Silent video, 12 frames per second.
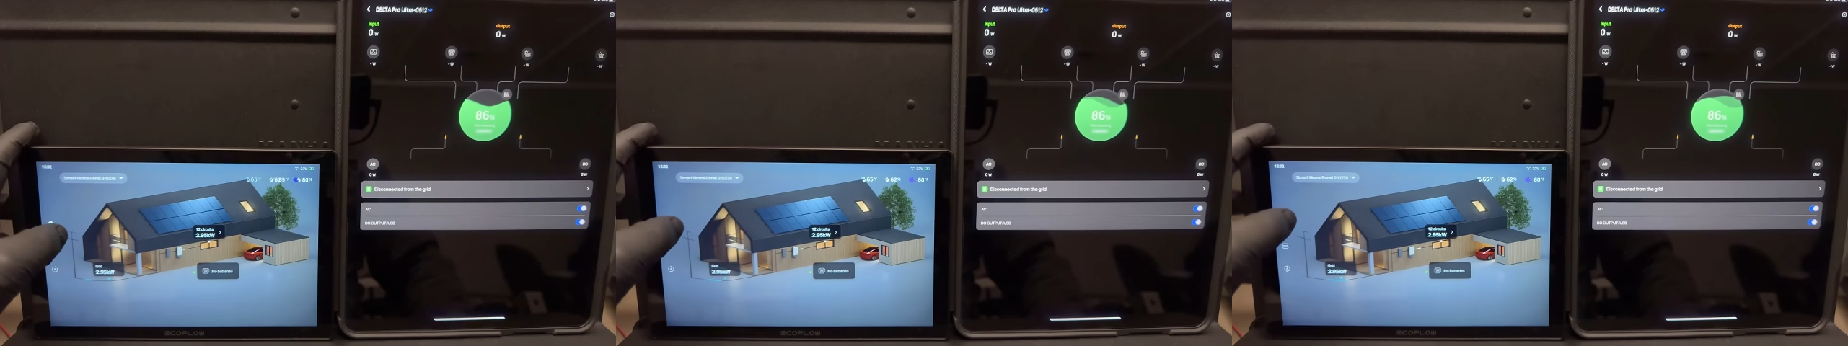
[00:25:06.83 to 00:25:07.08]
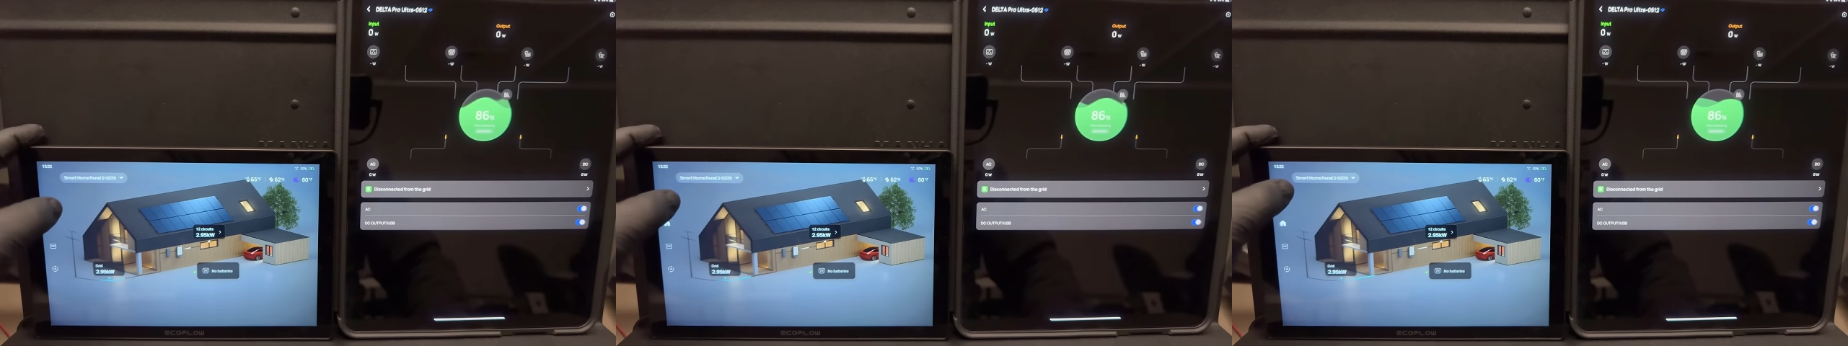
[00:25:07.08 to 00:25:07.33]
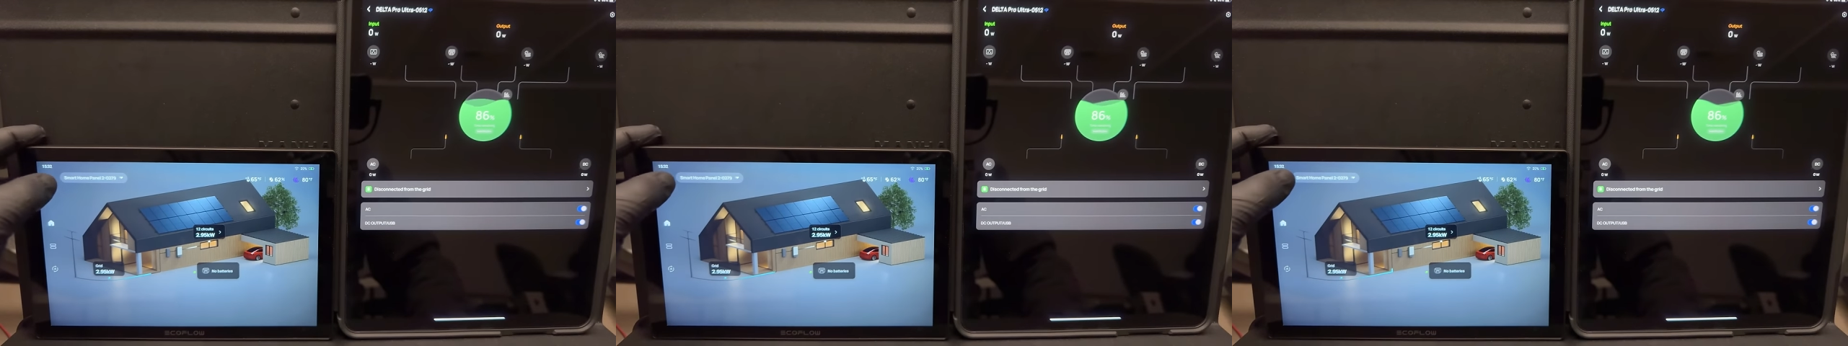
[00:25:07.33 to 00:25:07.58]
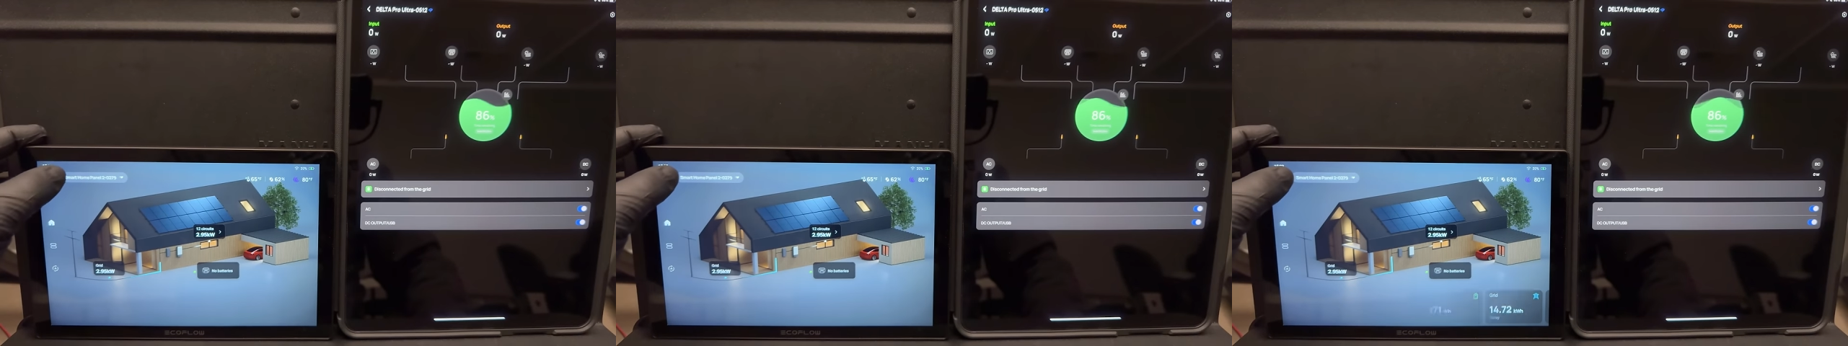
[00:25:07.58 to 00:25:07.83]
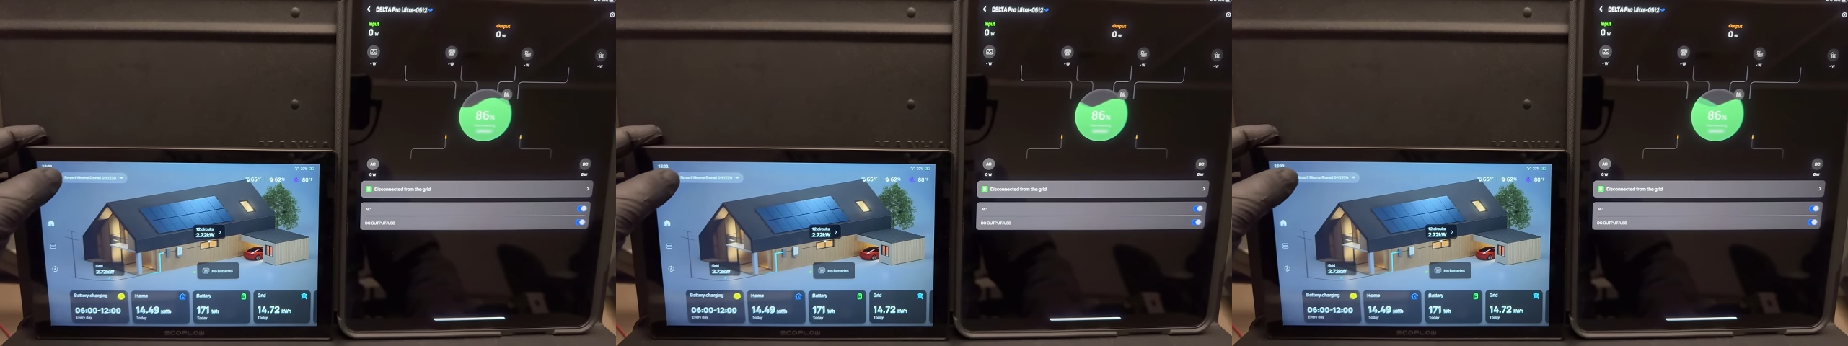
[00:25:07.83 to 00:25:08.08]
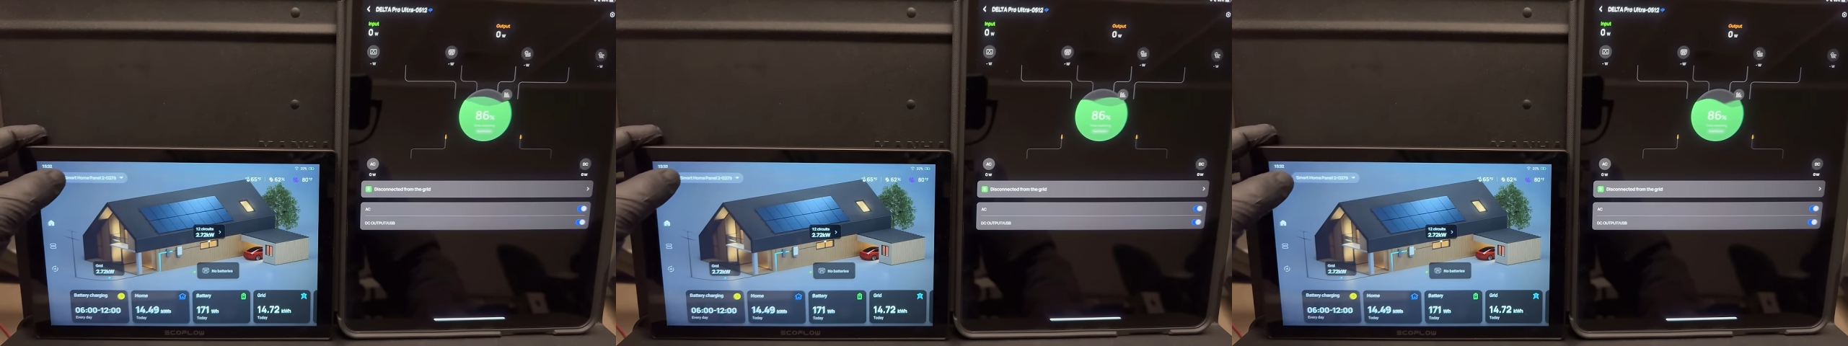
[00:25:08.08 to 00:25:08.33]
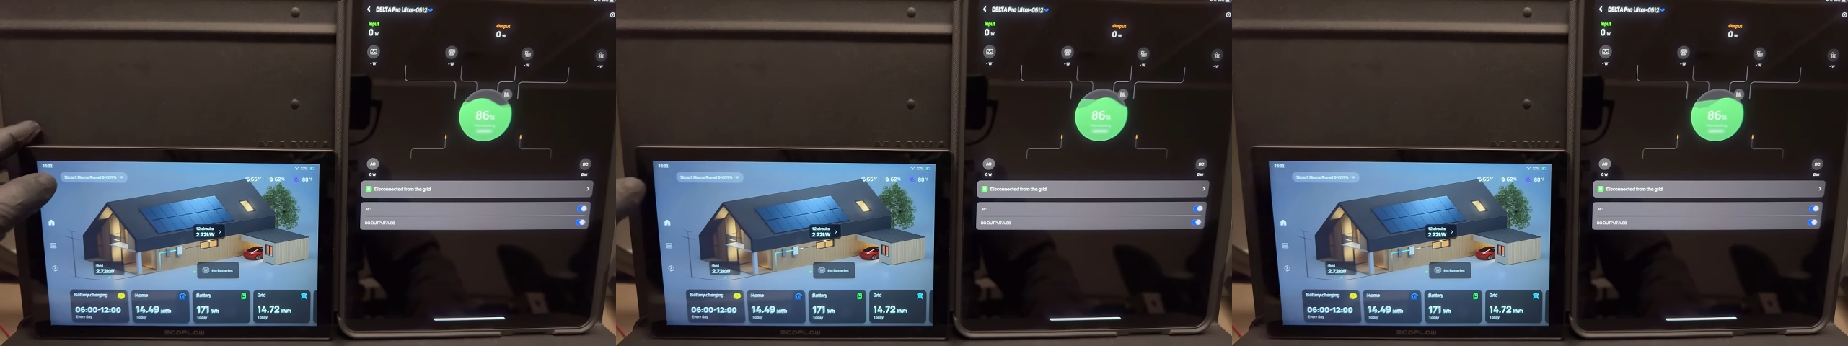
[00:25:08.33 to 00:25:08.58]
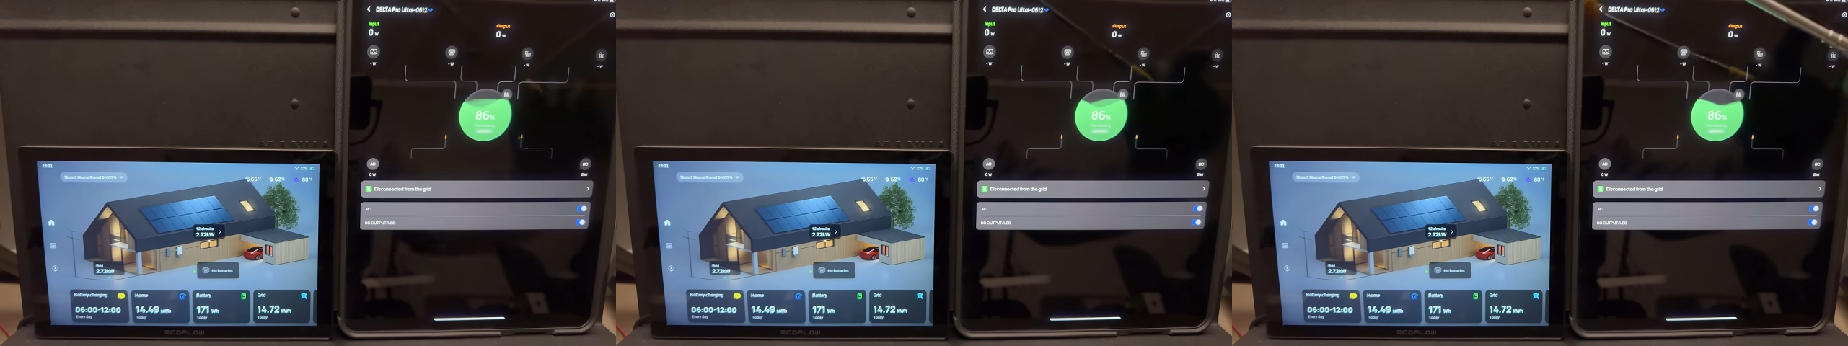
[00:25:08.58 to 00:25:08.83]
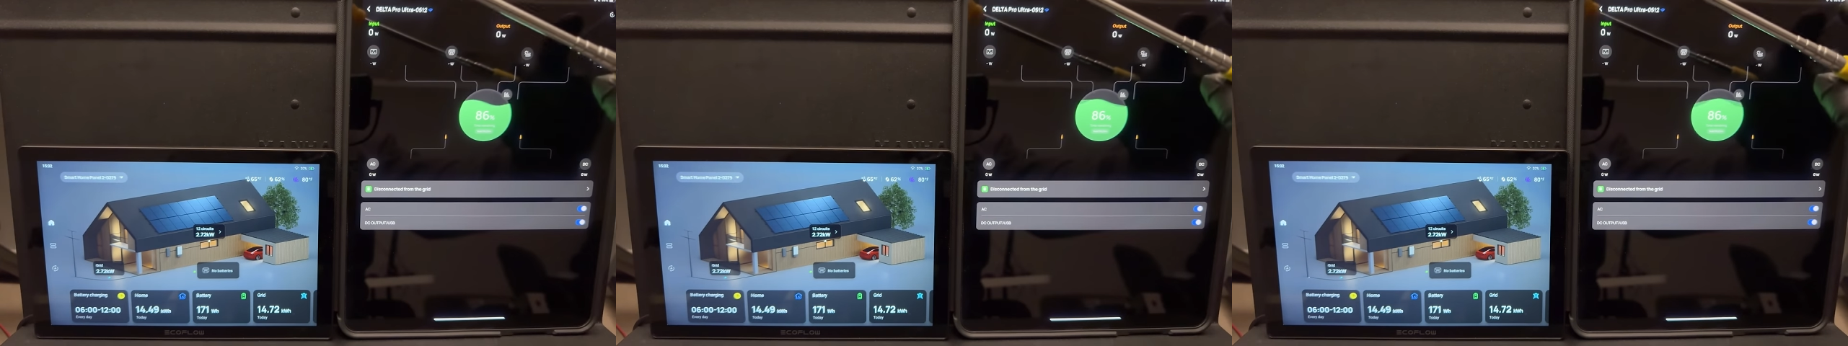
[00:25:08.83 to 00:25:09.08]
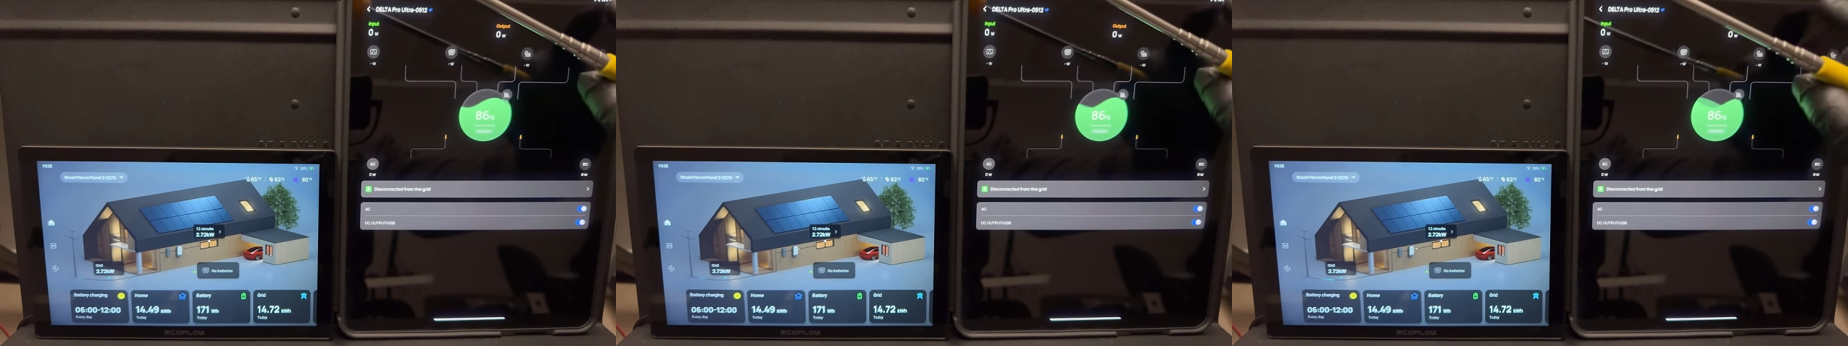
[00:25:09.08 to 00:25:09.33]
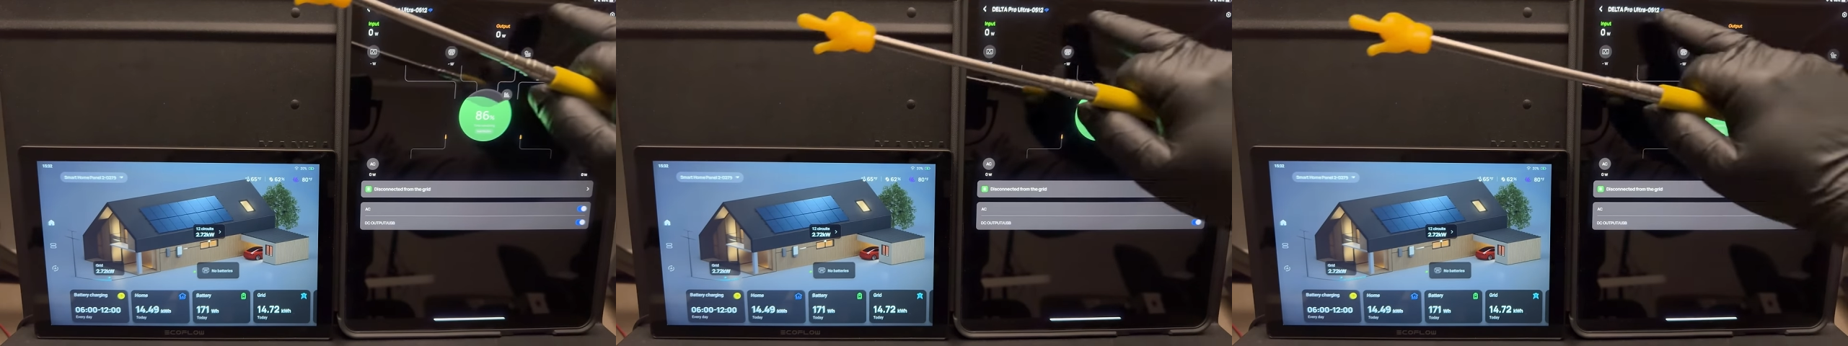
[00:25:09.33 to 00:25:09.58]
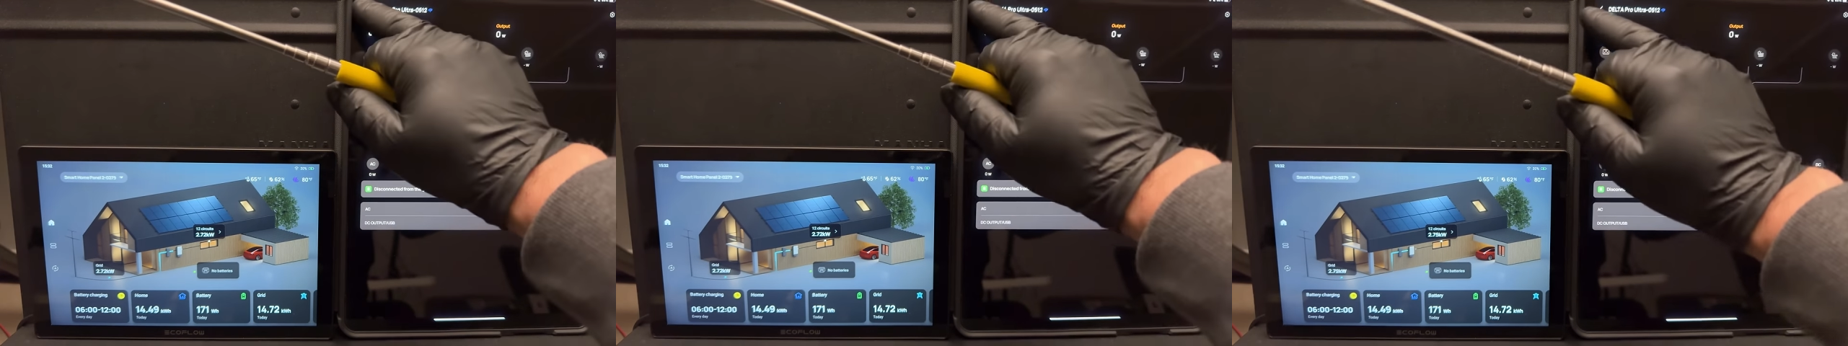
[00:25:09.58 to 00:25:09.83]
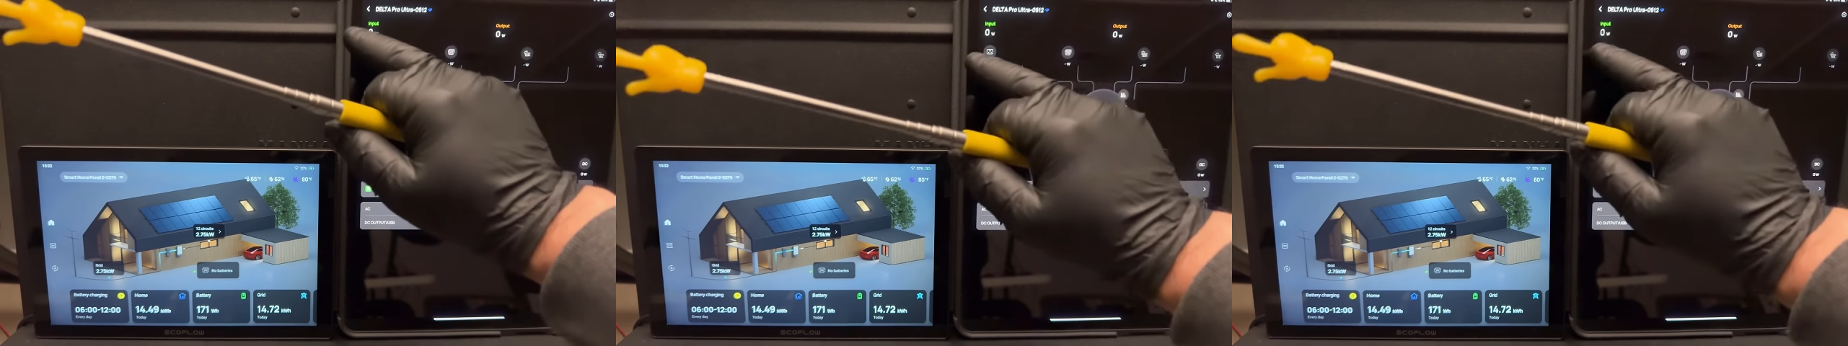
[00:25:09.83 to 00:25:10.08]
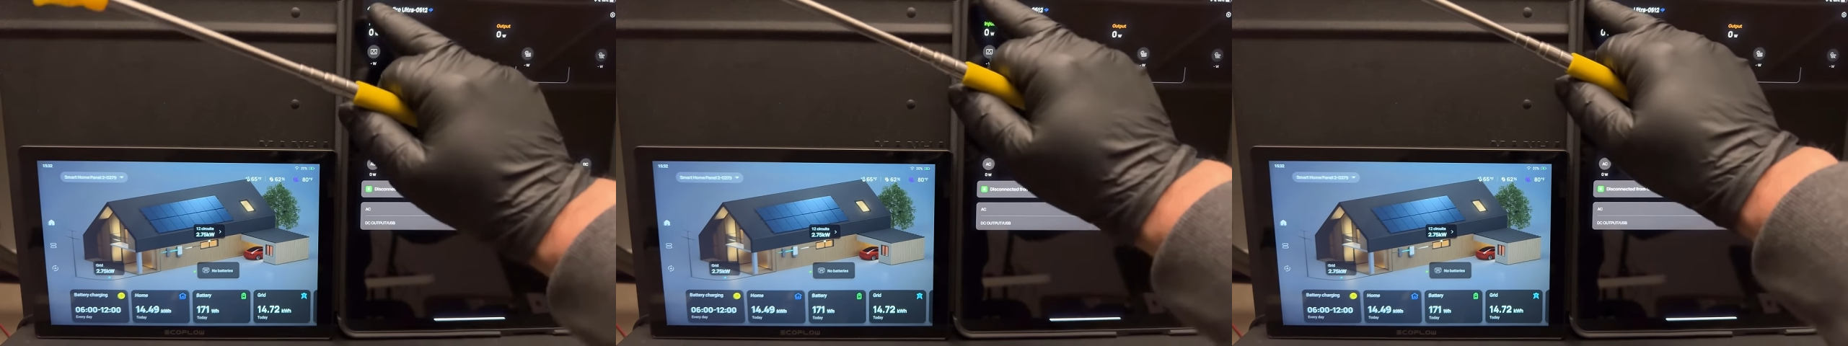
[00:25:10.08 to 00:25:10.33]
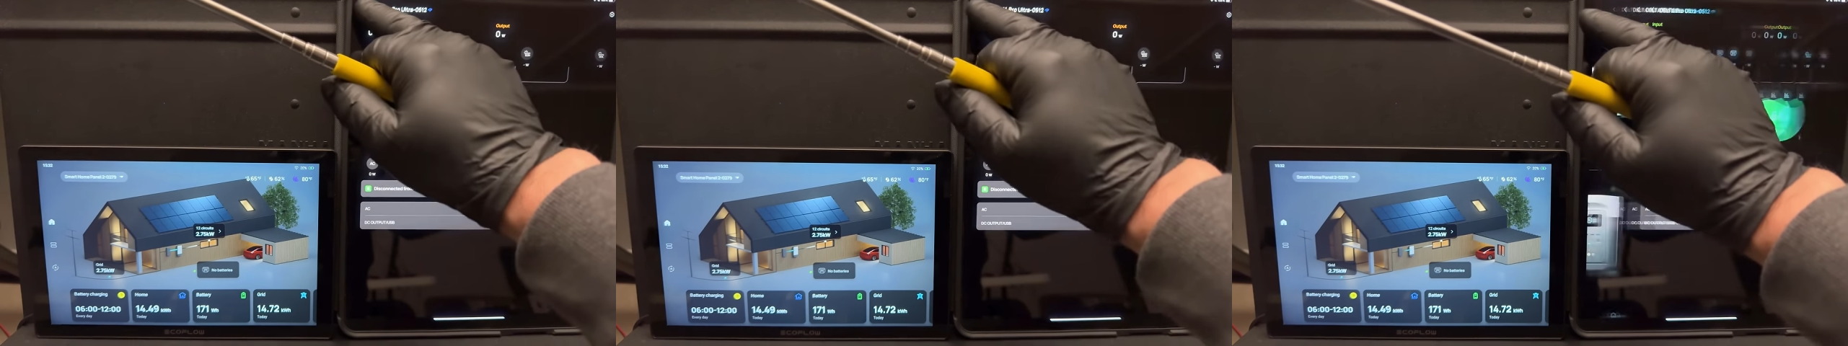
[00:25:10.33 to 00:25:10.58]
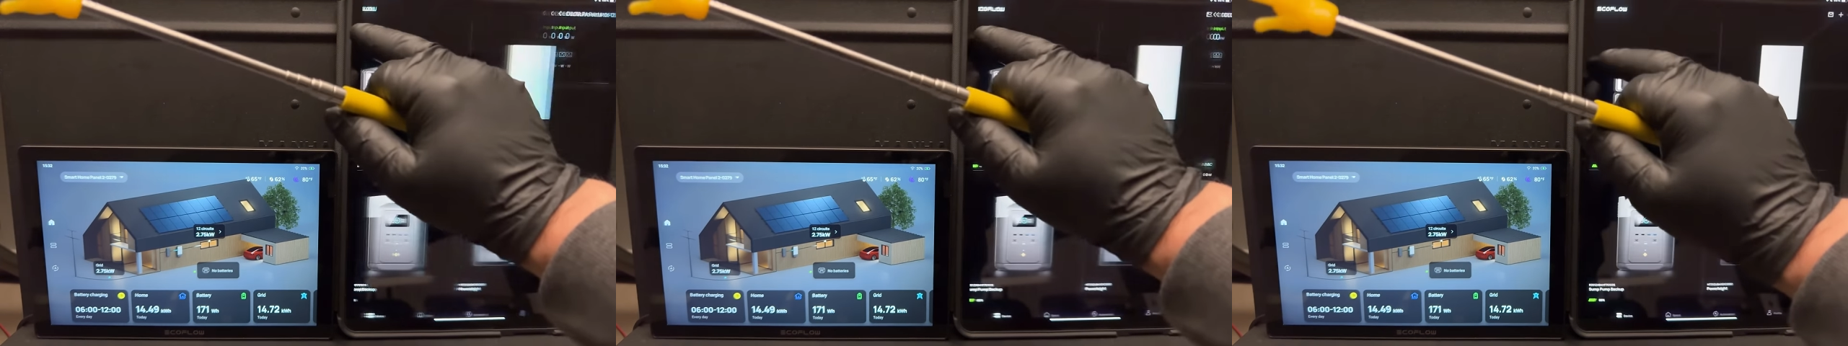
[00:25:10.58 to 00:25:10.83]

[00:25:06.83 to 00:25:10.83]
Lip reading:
No face is visible, so there are no lips to read.